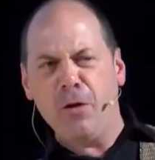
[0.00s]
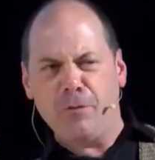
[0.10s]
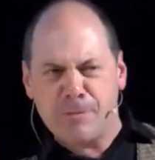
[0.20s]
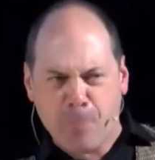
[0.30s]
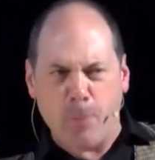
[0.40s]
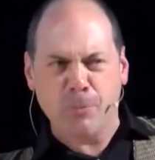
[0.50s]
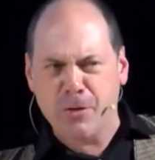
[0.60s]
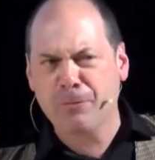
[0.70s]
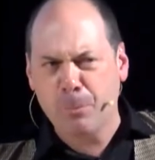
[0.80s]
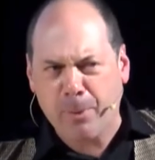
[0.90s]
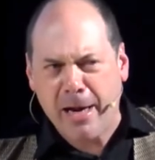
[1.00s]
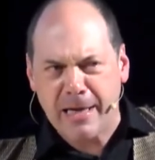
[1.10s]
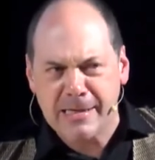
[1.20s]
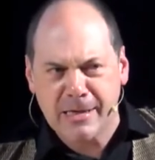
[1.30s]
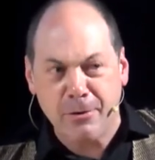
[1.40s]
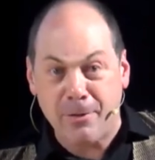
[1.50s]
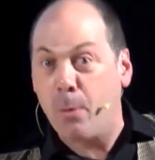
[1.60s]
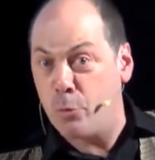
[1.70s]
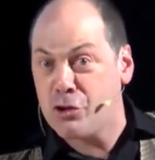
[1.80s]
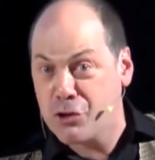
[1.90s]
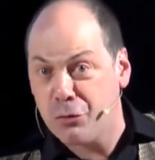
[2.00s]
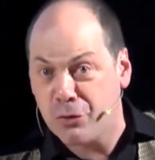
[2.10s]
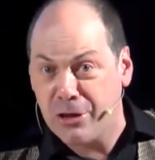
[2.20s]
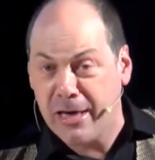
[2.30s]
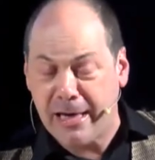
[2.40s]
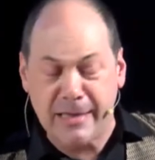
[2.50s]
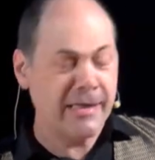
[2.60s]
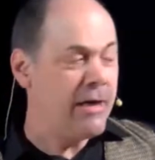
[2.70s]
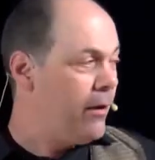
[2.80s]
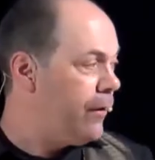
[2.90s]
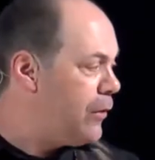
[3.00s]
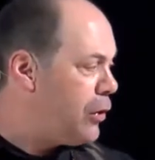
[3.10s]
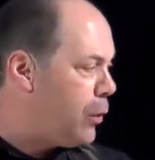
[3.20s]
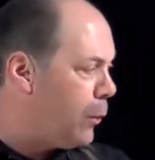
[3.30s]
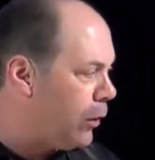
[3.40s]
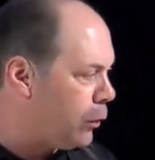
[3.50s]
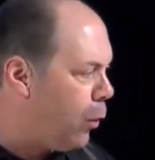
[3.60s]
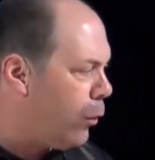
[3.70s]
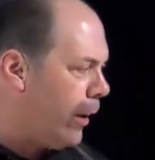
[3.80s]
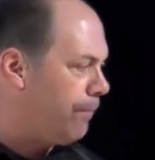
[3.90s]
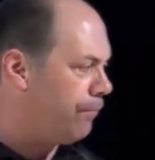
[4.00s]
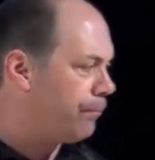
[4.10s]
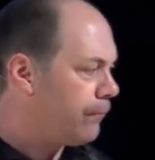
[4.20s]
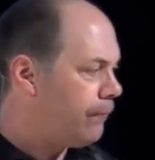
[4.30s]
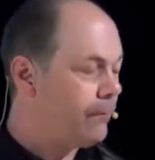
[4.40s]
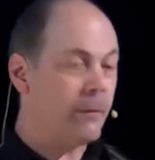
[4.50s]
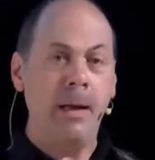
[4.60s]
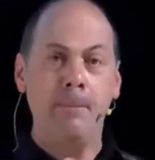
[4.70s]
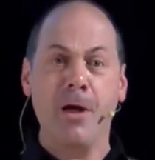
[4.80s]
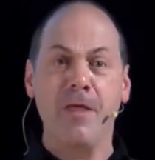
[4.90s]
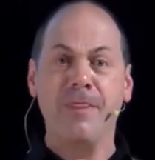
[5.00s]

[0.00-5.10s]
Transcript: of us popped off the planet soon, that would suit the needs of the New World Order. But